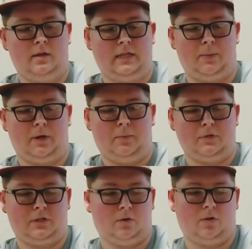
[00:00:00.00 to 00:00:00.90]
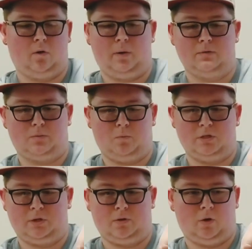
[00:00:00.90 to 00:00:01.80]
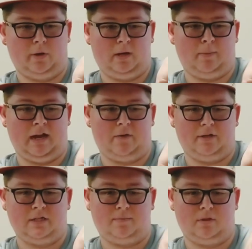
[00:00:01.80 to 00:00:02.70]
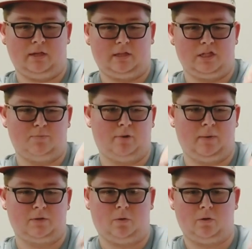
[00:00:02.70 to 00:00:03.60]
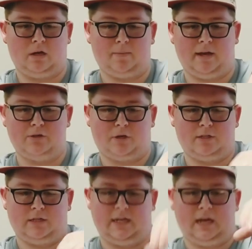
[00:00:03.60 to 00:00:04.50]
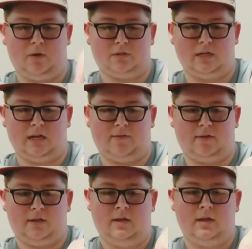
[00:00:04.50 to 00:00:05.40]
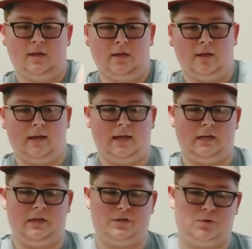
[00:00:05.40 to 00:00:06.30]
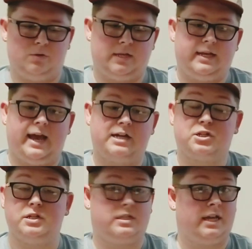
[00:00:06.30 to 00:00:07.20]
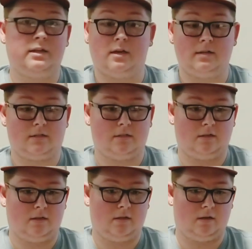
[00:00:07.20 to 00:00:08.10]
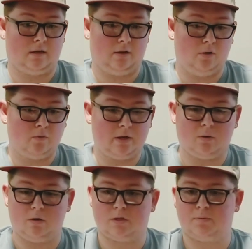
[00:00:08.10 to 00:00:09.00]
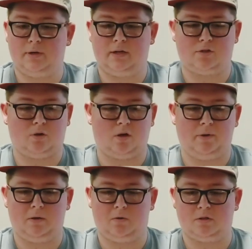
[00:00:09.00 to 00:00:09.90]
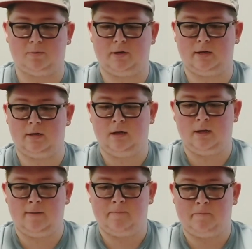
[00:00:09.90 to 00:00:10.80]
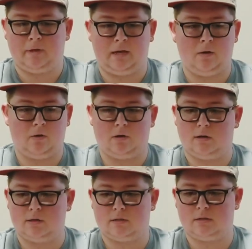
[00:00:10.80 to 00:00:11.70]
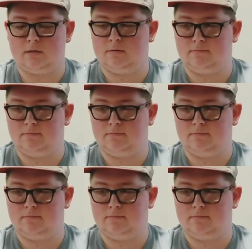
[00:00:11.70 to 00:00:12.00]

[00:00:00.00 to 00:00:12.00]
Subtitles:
it wasn't going to hold in the battery. Like the spring was holding up. As you can see now, it's not having any issues. They actually sent us a new recoil spring, a stronger recoil spring, at no cost.